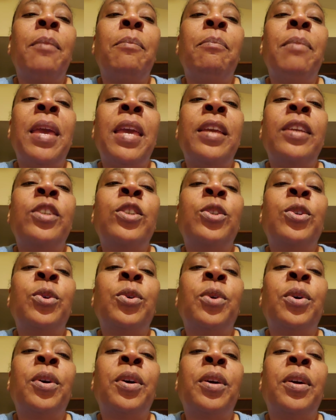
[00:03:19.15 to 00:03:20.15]
make
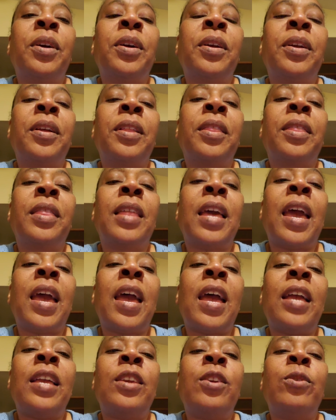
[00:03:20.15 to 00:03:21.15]
sure
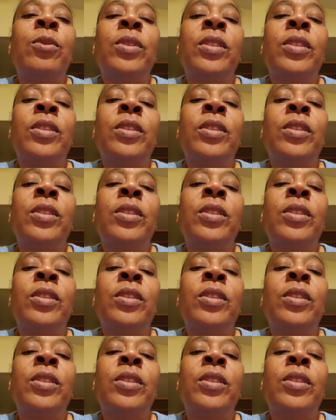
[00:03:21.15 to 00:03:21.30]
that you